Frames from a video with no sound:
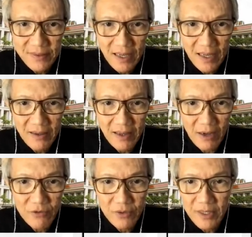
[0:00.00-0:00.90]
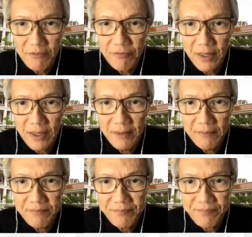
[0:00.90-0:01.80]
and also give
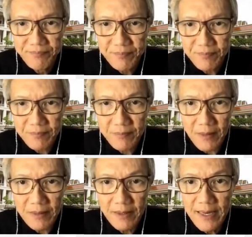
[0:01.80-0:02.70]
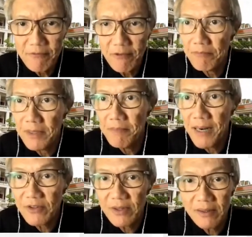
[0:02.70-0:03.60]
the name of
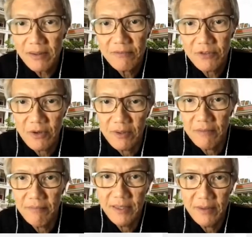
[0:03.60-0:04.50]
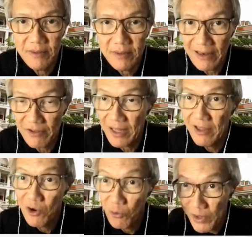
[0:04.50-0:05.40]
multiplexer. So it can
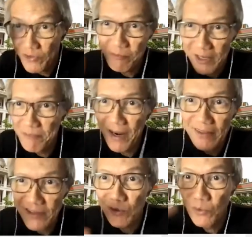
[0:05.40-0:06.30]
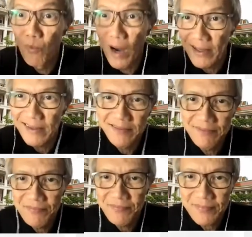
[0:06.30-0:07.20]
say which multiplexer do what.
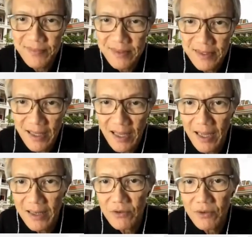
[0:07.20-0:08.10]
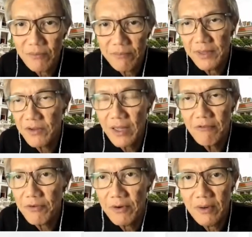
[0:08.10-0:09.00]
And also the same
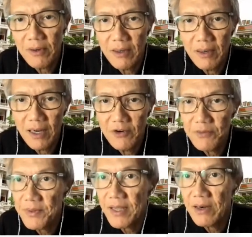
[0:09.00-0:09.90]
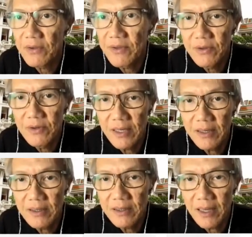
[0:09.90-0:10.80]
for arithmetic logic unit.
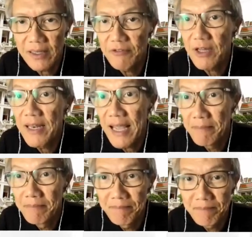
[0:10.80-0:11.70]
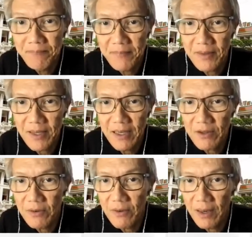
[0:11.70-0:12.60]
I give the name. Okay,
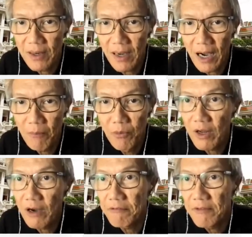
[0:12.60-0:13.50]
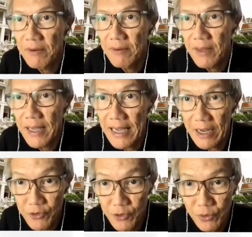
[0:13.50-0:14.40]
the output of
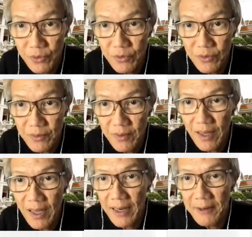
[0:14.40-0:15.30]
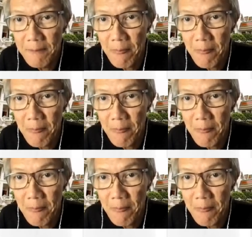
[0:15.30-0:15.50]
ALU. And